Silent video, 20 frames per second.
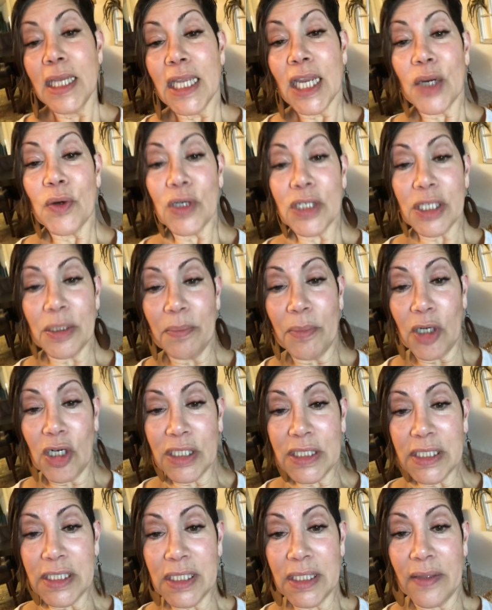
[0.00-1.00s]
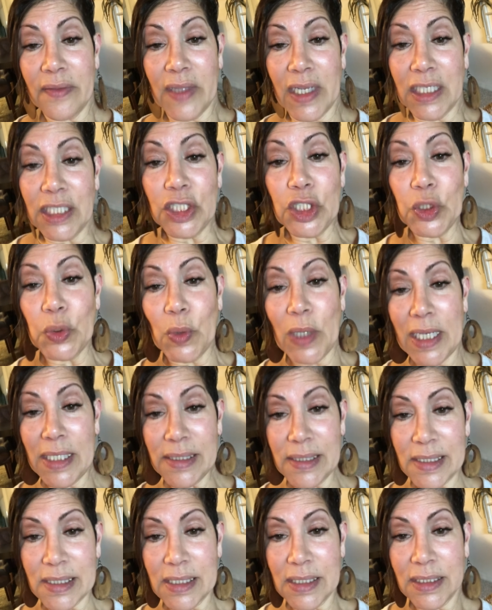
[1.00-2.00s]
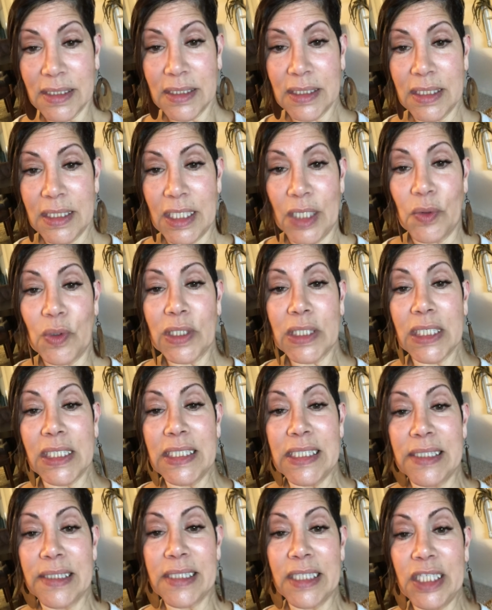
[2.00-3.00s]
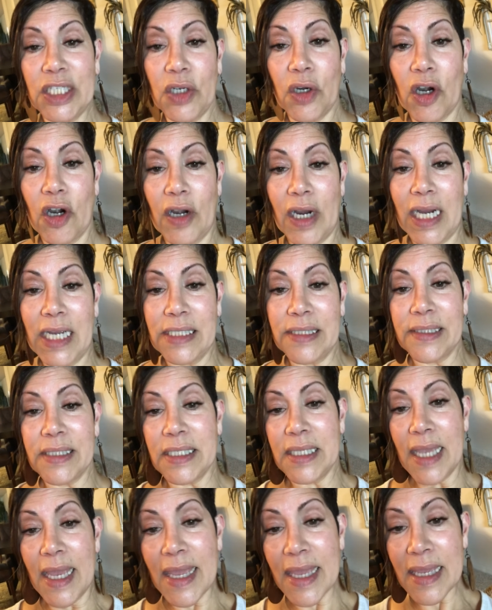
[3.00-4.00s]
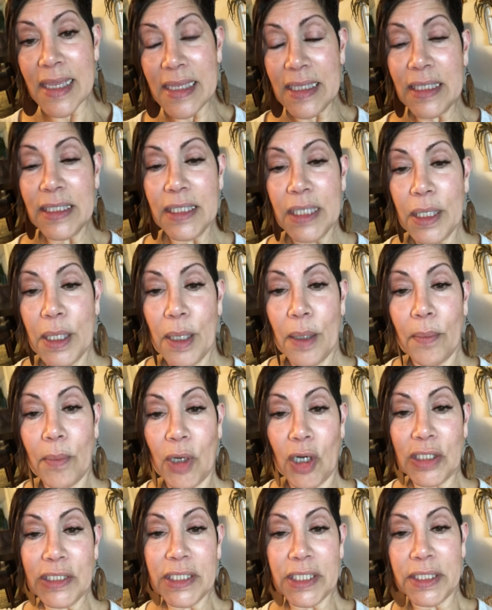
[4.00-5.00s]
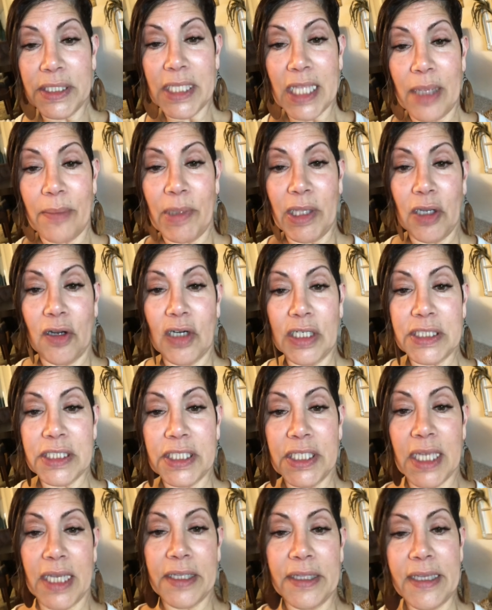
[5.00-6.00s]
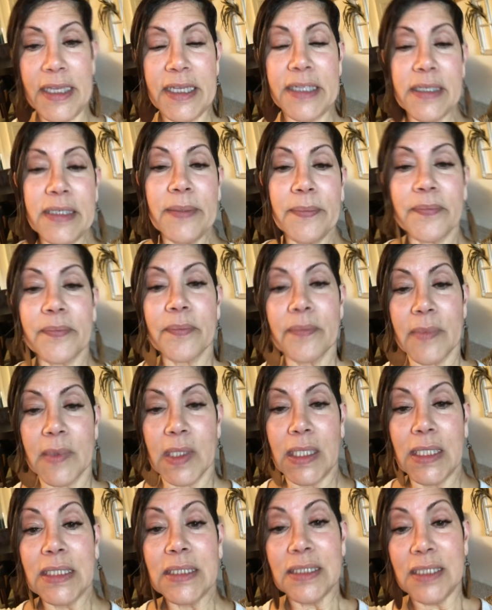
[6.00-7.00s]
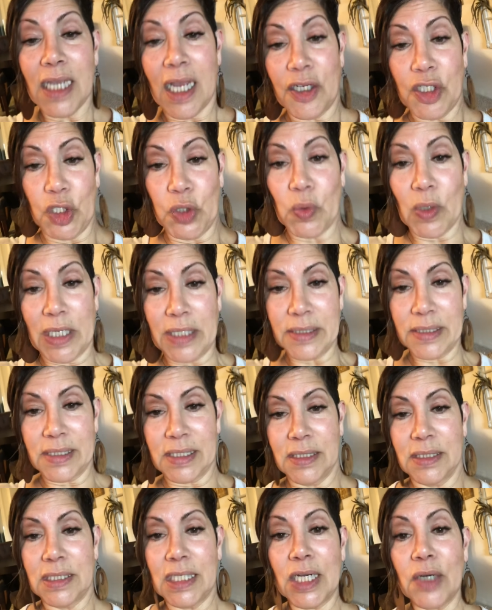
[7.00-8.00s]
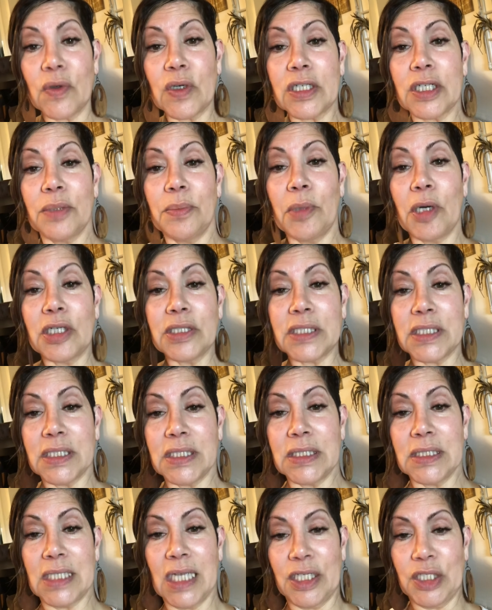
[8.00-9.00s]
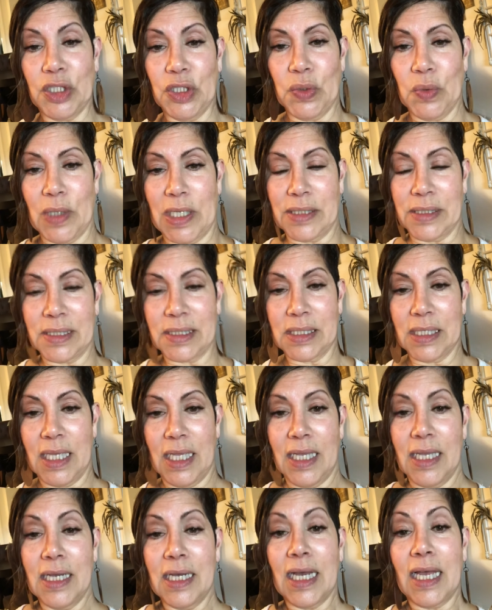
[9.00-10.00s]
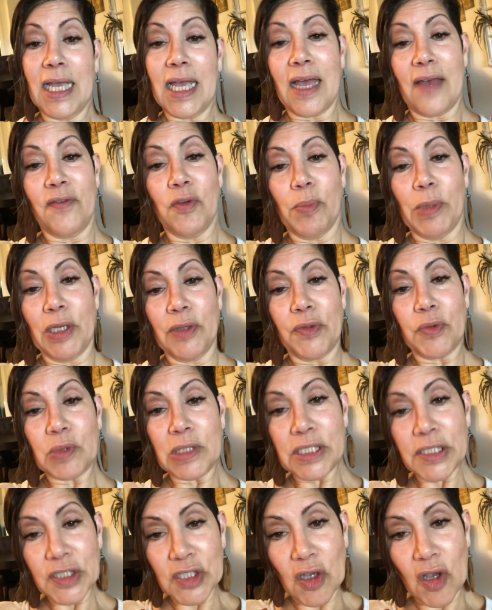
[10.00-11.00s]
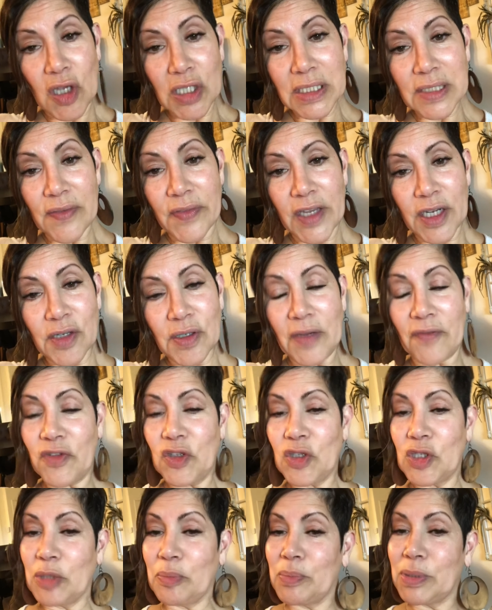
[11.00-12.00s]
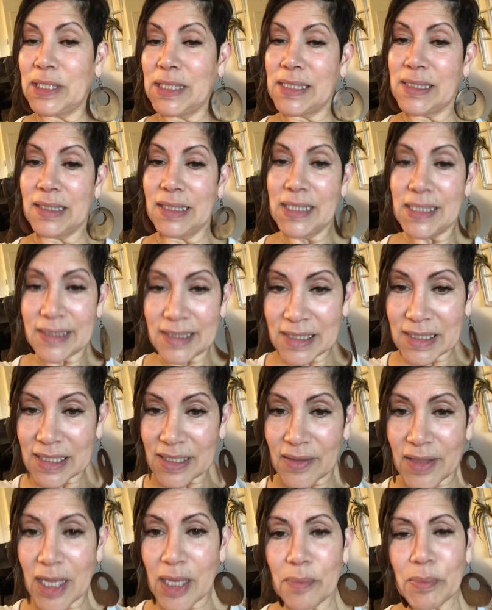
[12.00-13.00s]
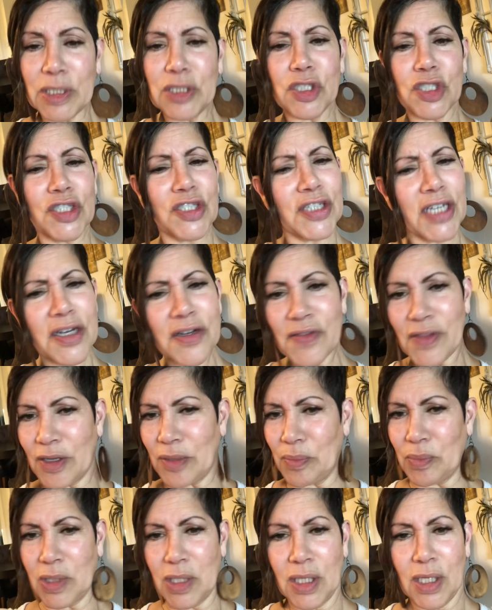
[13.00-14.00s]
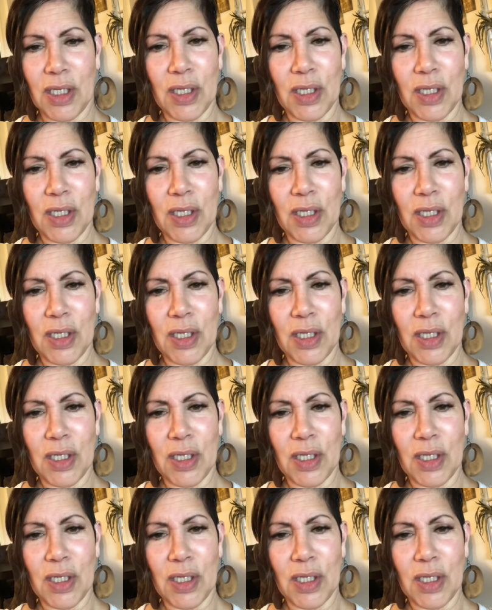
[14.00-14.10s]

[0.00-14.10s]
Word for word: ericamartin.us. Erica is E-R-I-C-A, Martin, M-A-R-T-I-N, dot U-S, ericamartin.us. I have about three songs there. If you can please listen to them and share them